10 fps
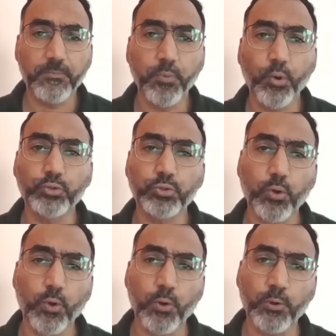both
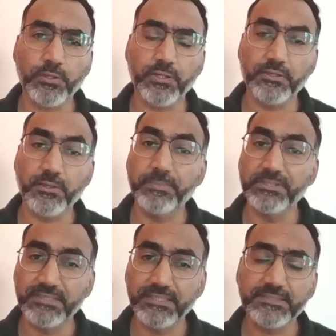on the
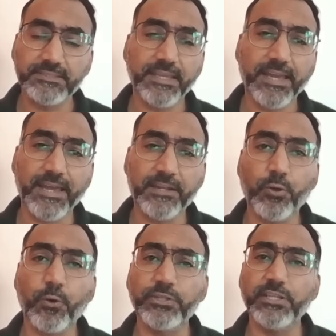business and
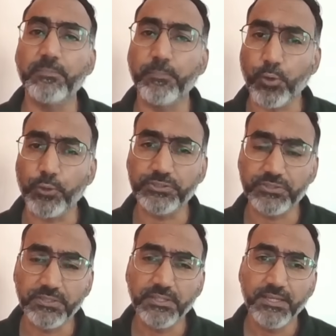on the employees